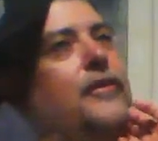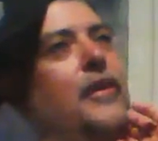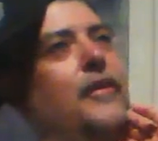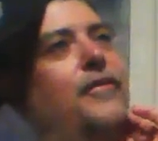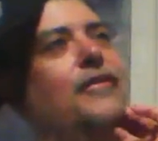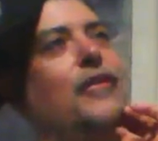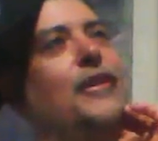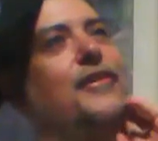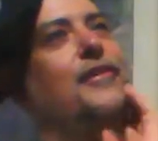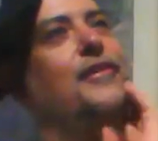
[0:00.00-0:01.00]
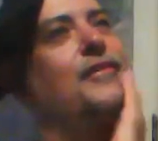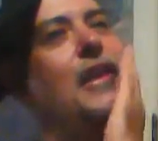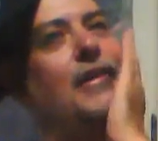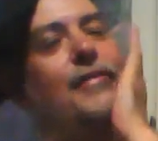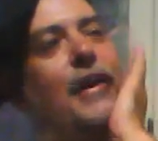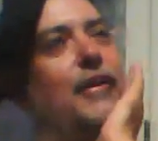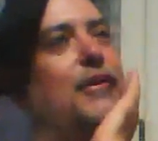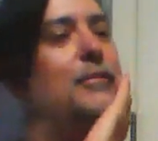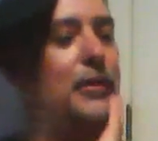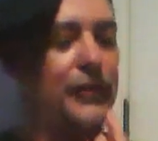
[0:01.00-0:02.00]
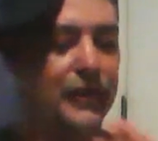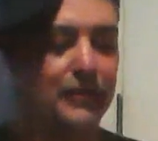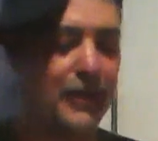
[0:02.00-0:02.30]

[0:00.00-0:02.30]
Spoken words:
the f out of the building